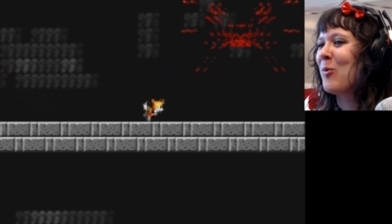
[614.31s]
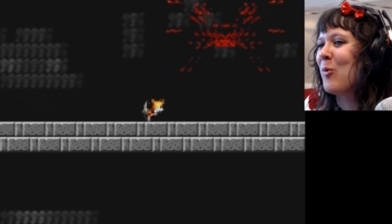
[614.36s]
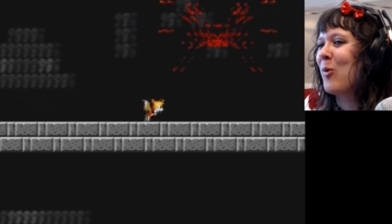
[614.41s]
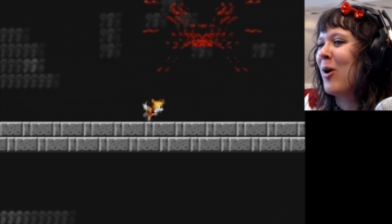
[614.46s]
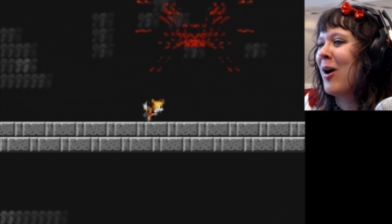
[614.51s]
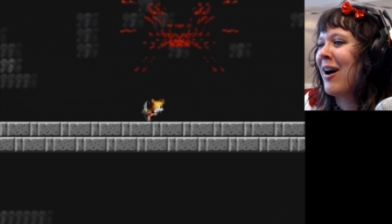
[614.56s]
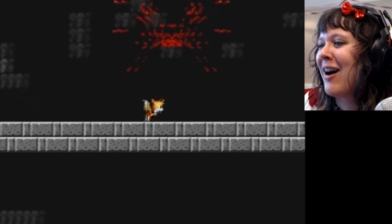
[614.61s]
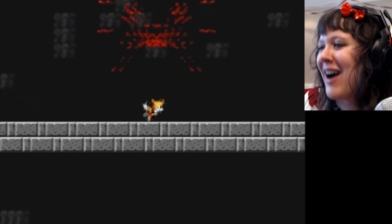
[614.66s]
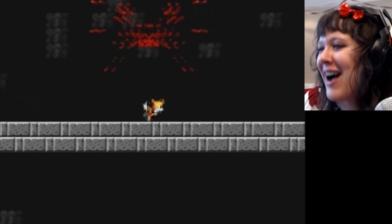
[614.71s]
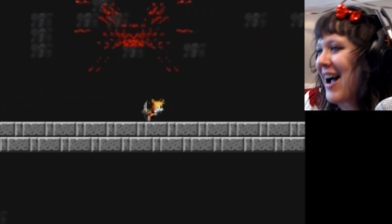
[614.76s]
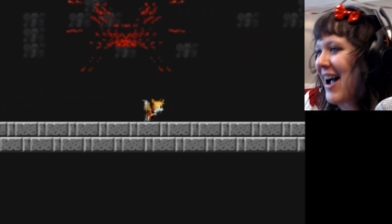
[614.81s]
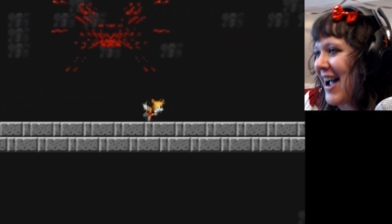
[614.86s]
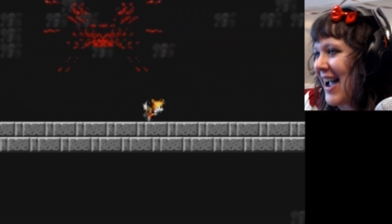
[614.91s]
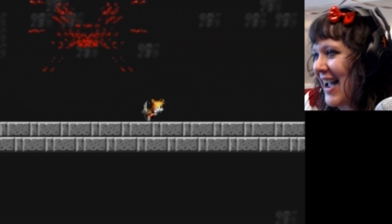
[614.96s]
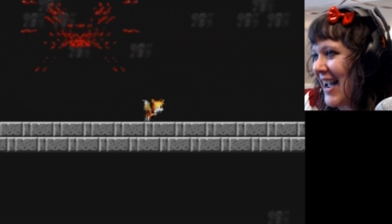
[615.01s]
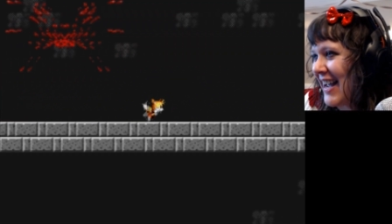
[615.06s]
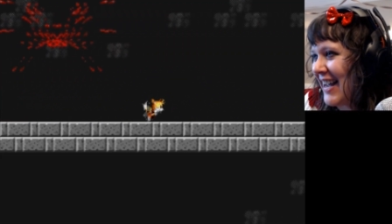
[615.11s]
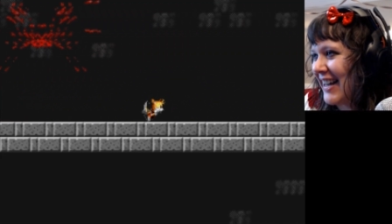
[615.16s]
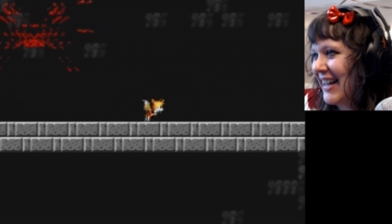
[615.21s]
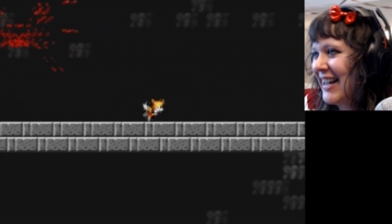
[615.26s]

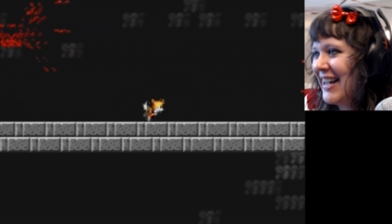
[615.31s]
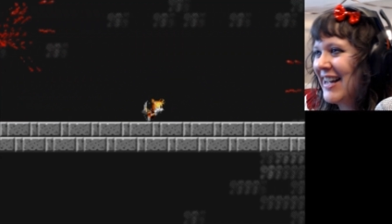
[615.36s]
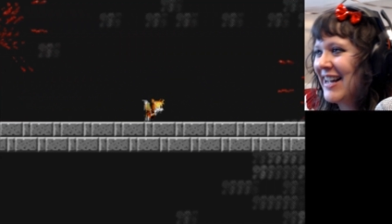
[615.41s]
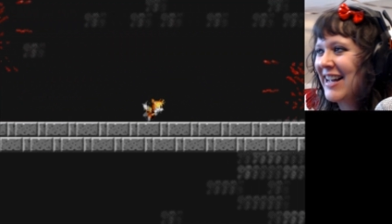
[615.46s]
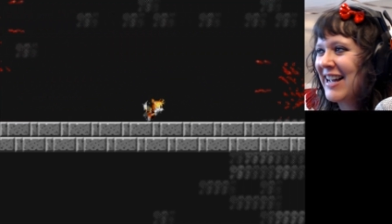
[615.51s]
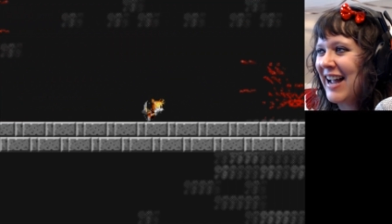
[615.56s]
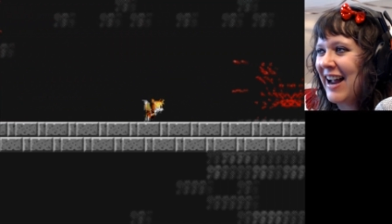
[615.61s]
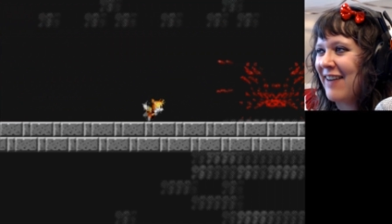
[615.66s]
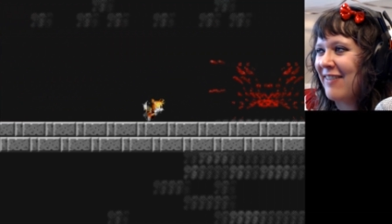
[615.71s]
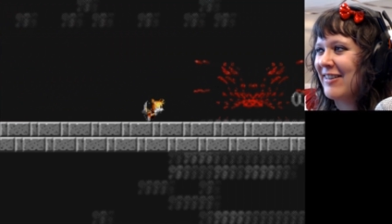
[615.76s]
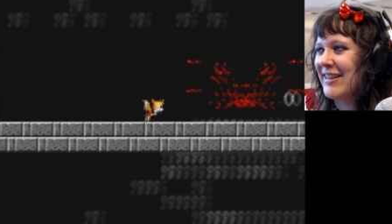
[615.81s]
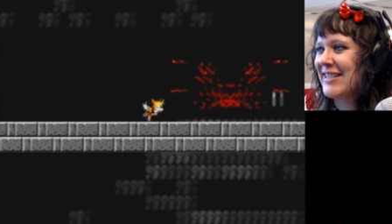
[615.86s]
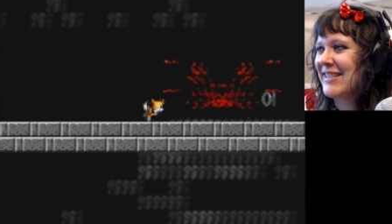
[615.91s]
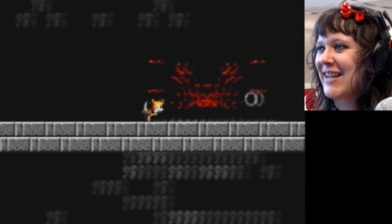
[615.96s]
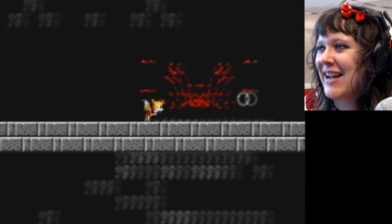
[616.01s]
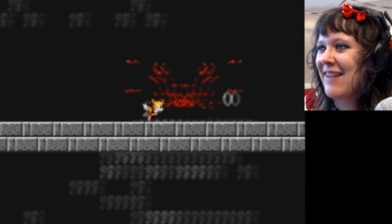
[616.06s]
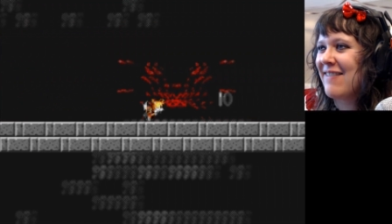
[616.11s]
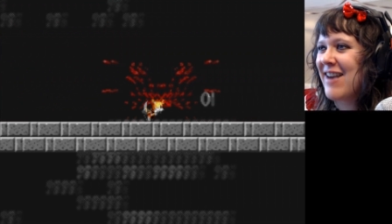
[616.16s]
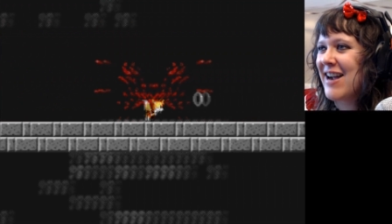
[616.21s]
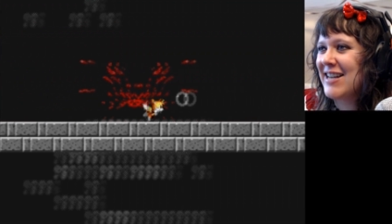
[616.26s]
Why? Every
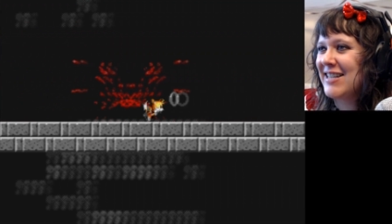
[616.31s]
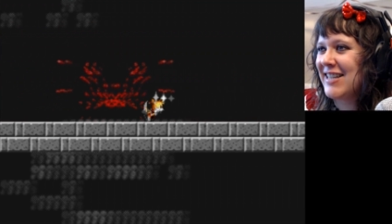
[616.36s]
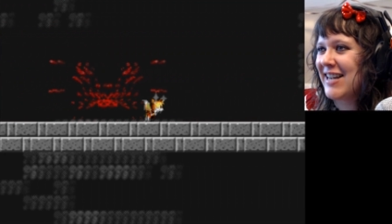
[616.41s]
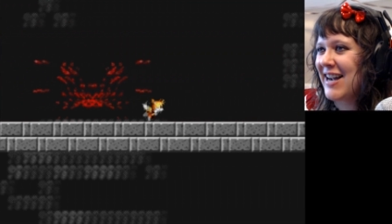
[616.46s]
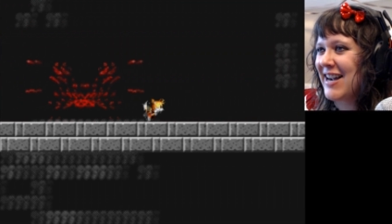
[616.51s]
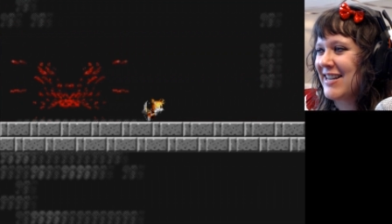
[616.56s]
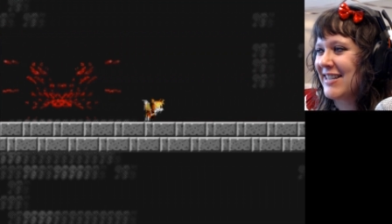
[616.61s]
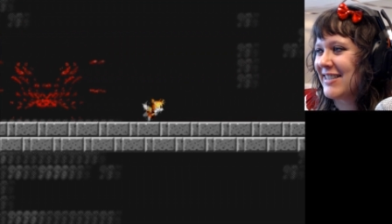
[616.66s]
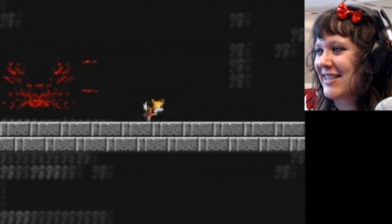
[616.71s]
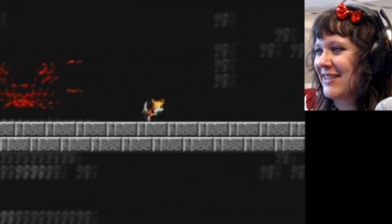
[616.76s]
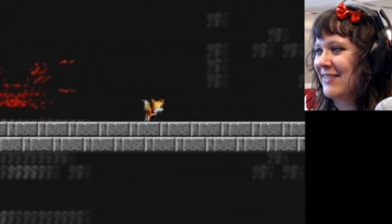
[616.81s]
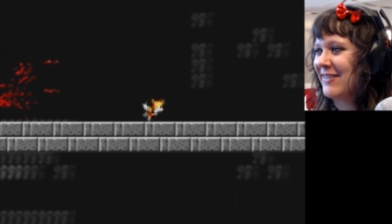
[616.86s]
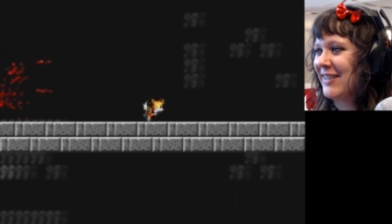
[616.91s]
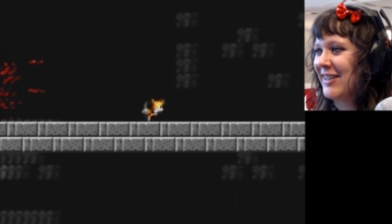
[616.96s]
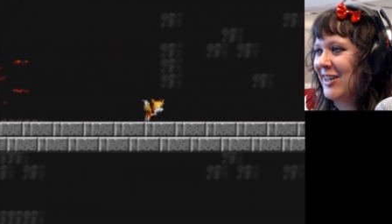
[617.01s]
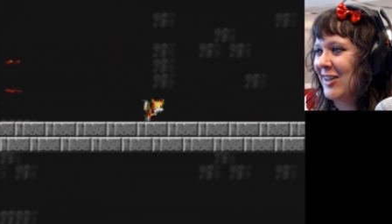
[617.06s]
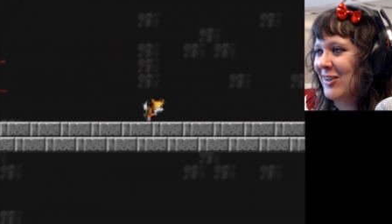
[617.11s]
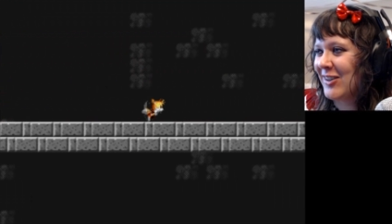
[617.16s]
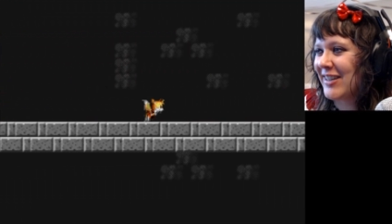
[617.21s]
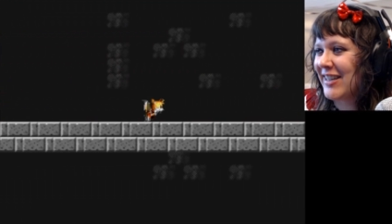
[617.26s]
time I die, some
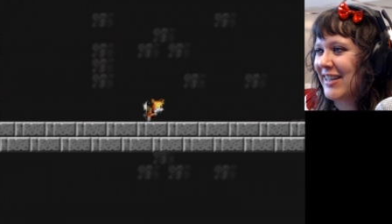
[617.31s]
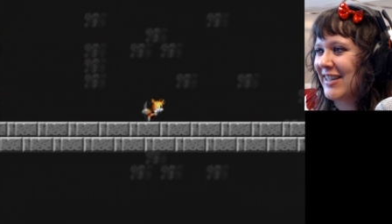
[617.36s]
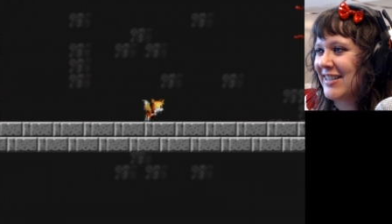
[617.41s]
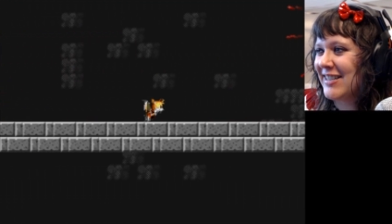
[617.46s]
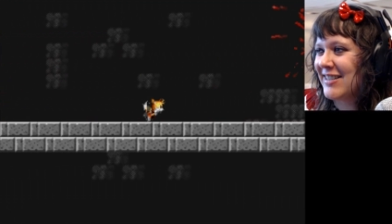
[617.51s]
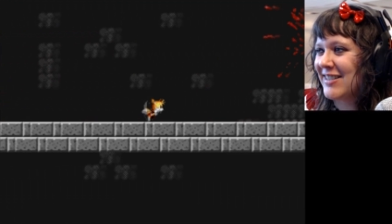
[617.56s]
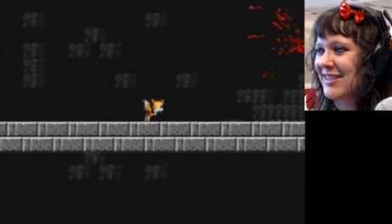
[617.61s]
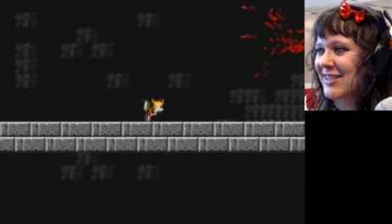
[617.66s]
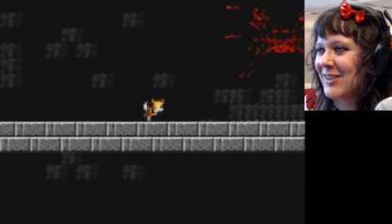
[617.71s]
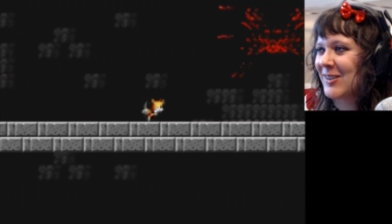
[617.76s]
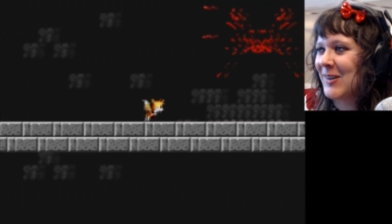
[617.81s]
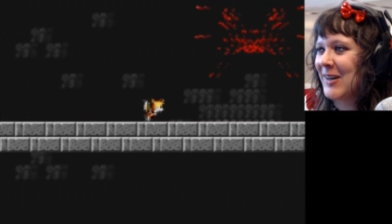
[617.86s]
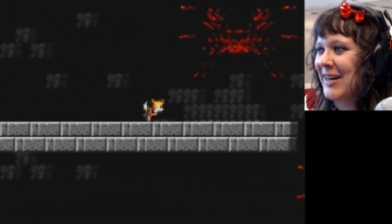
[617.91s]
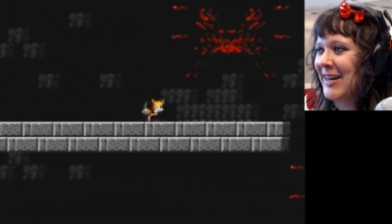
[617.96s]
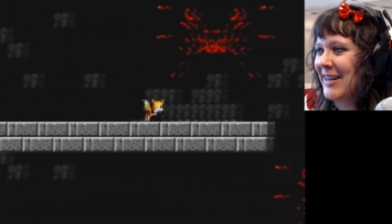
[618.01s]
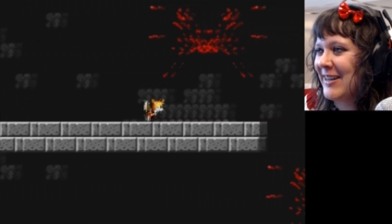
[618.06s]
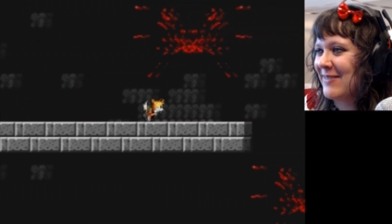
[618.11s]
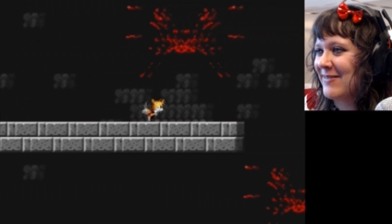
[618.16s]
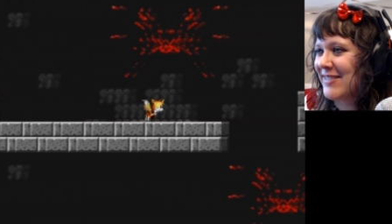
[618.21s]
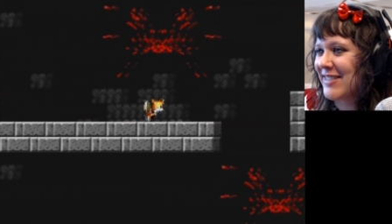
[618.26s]
little kid
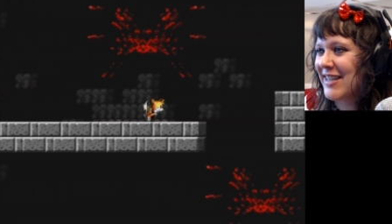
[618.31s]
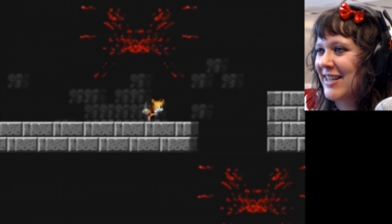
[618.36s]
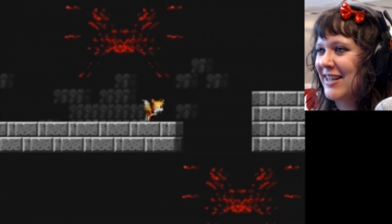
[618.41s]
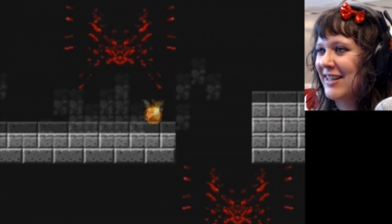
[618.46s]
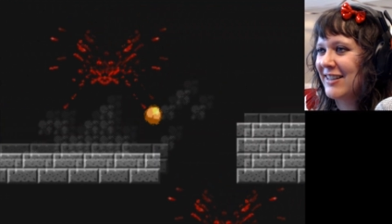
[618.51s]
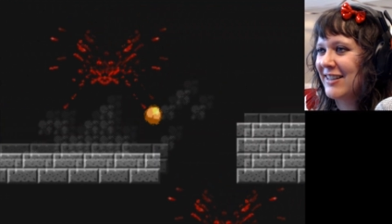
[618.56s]
screams.